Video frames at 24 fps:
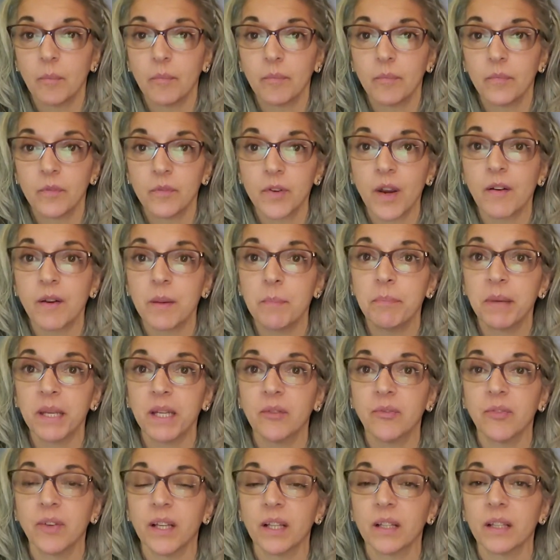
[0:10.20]
very big
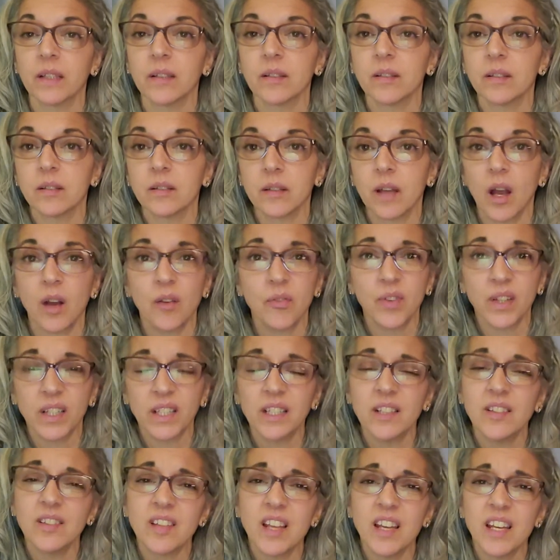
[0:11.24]
feelings. Our
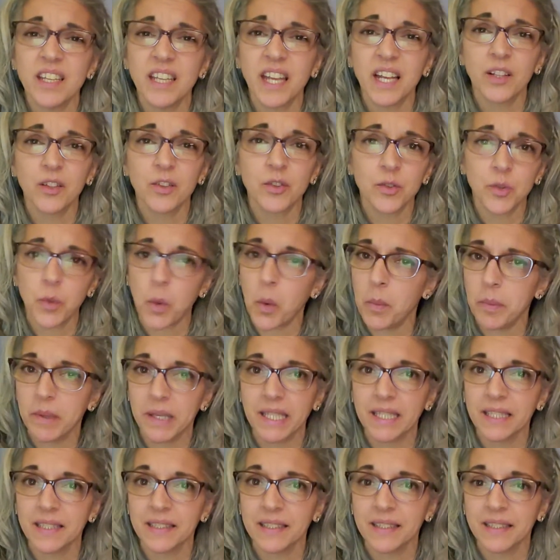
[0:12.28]
feelings can get so
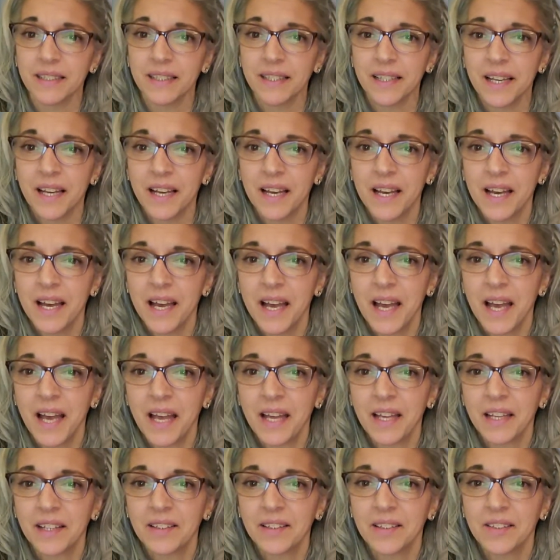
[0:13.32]
big
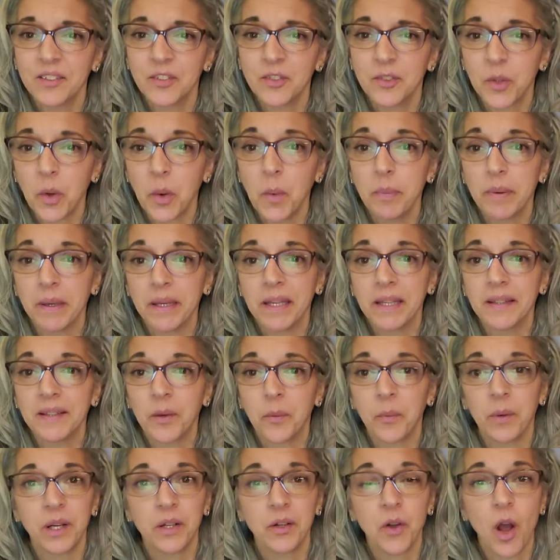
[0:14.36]
and so big that
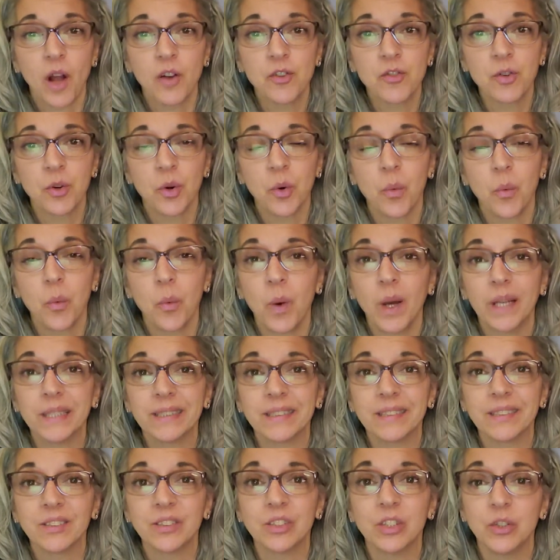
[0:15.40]
we're not sure what
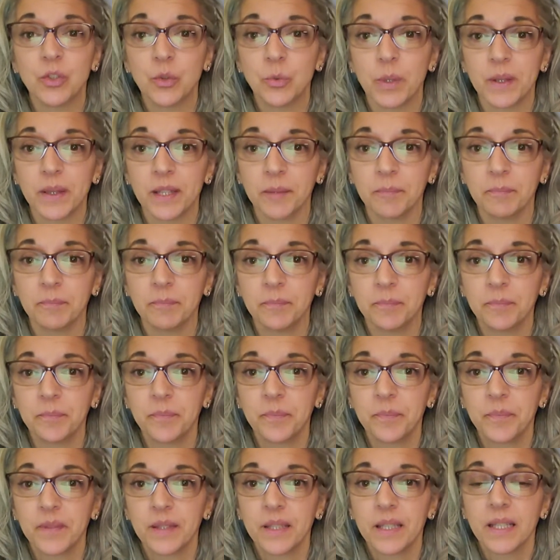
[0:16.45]
to do with them
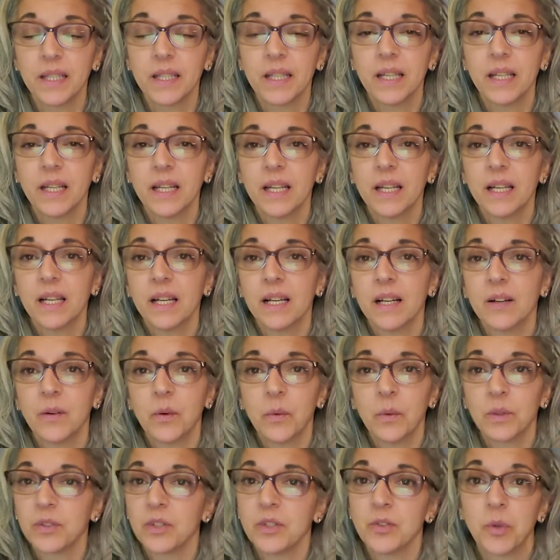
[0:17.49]
or
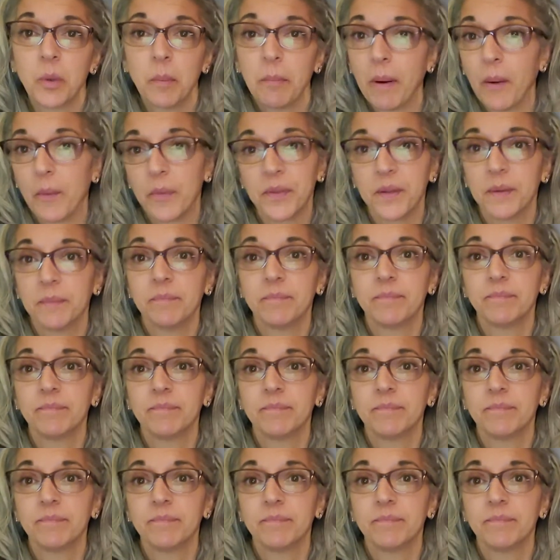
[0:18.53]
what to do about them,